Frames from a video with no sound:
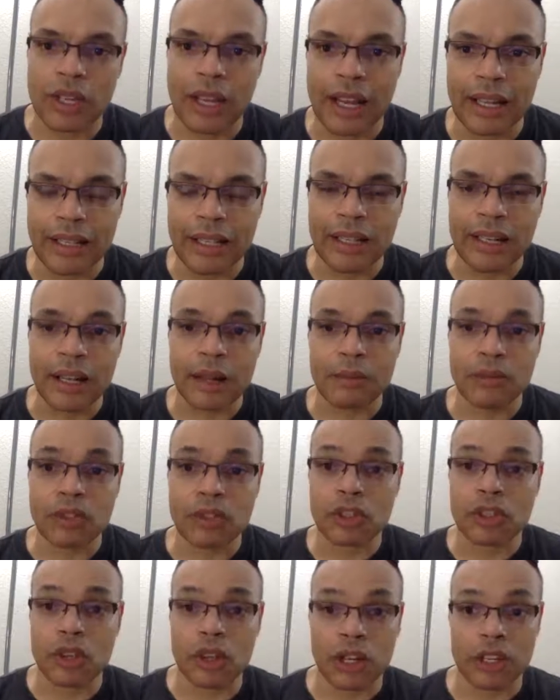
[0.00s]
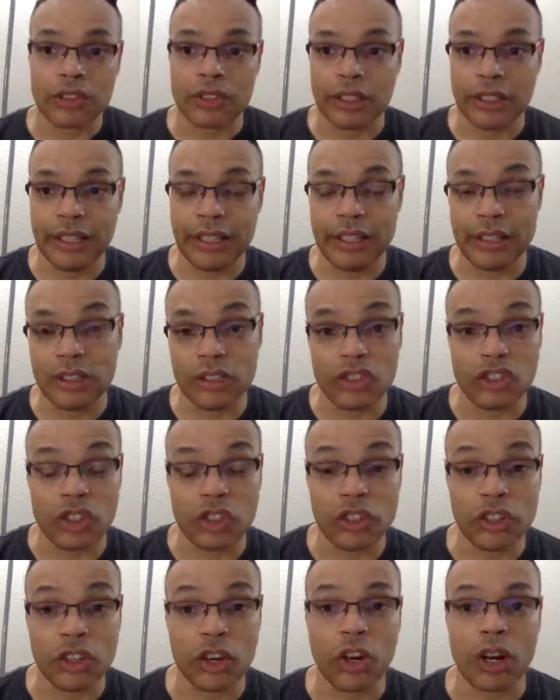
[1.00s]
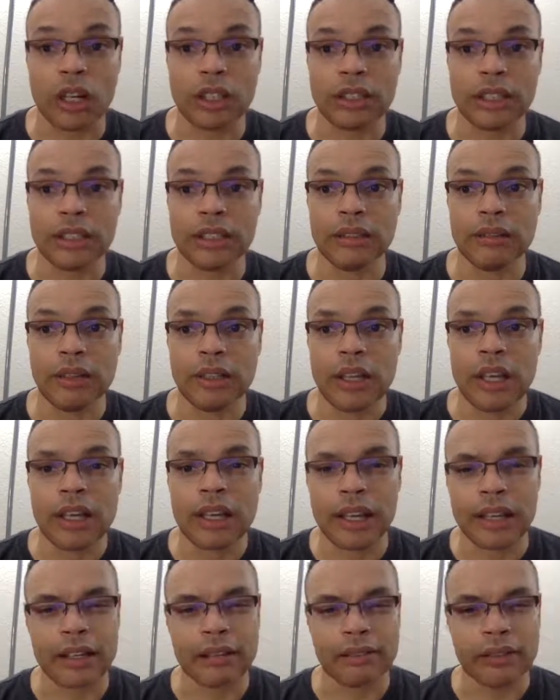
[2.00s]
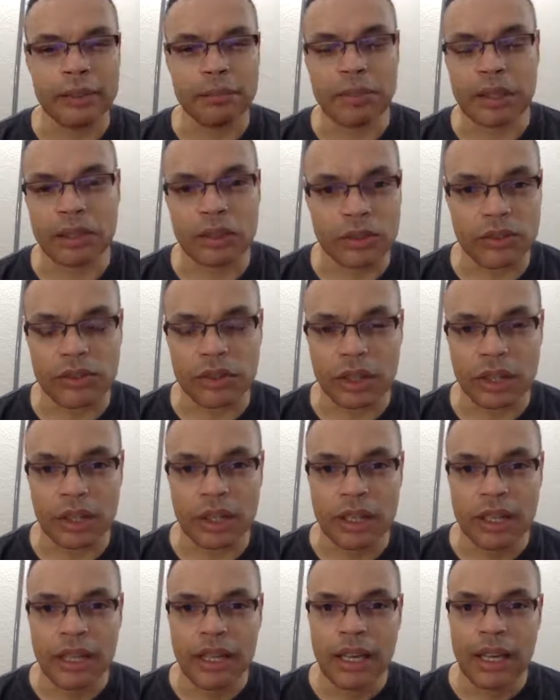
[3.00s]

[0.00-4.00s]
And he comes across Alita in a junkyard, and he kind of rebuilds her.